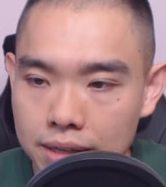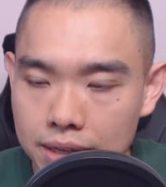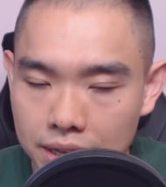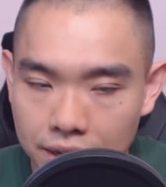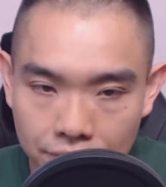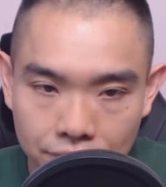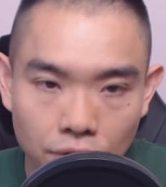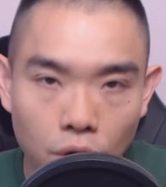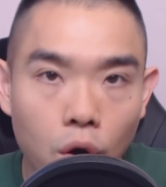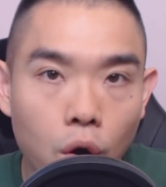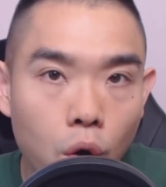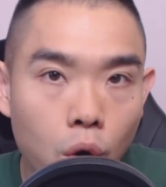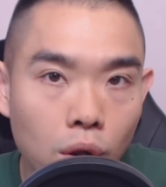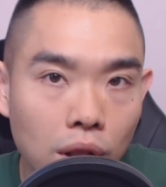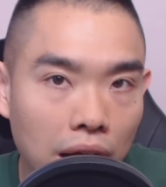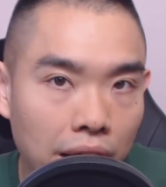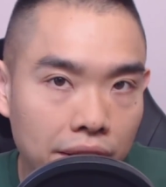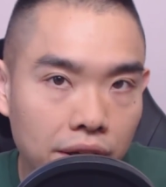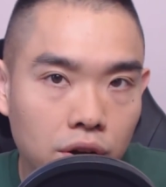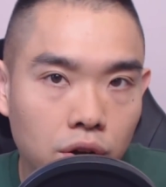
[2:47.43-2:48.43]
if all
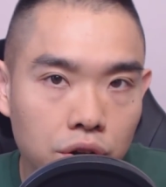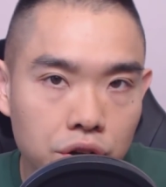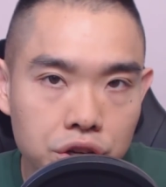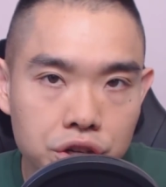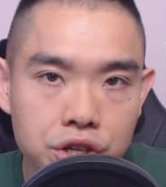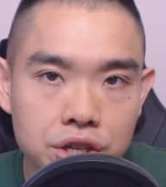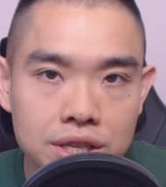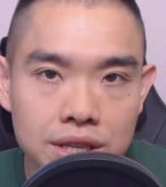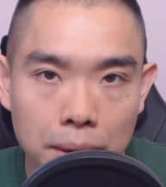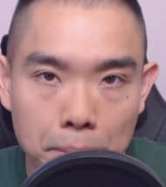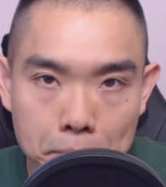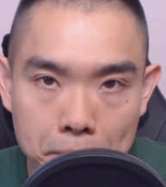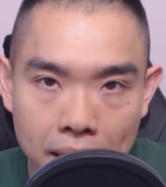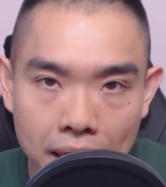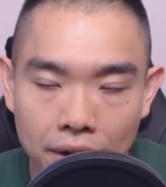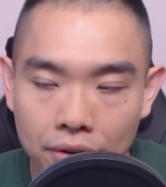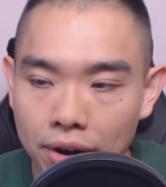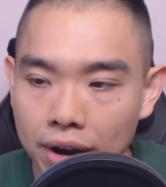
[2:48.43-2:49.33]
other conditions are met,